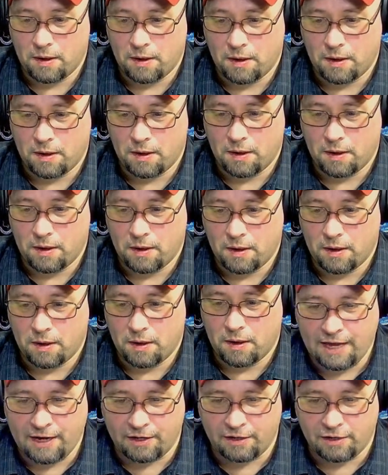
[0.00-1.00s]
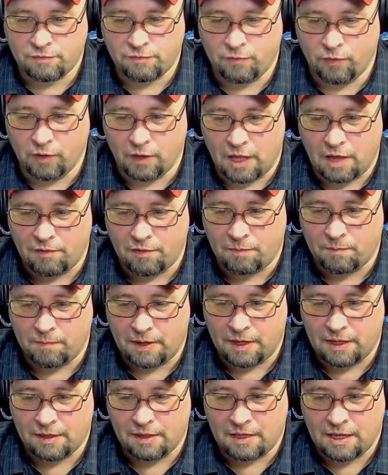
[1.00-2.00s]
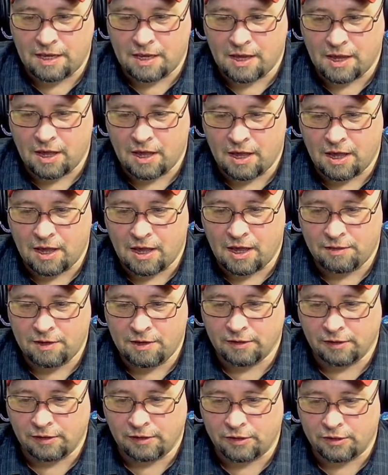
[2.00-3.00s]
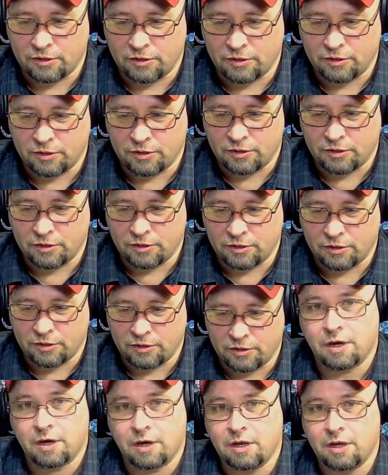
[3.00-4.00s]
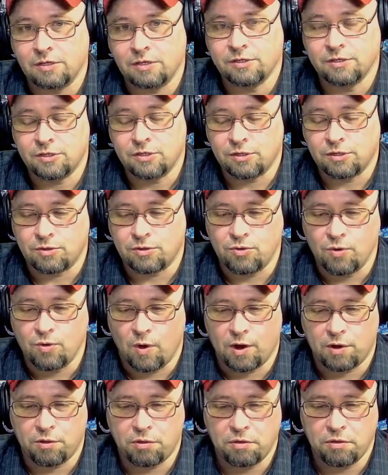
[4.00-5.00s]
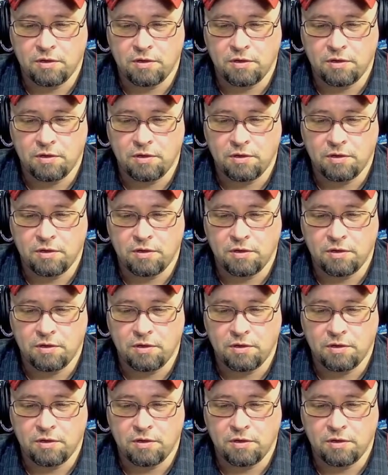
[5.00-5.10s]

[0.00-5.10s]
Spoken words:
apparently Canada's full of them in their leadership, because our cousins to the north,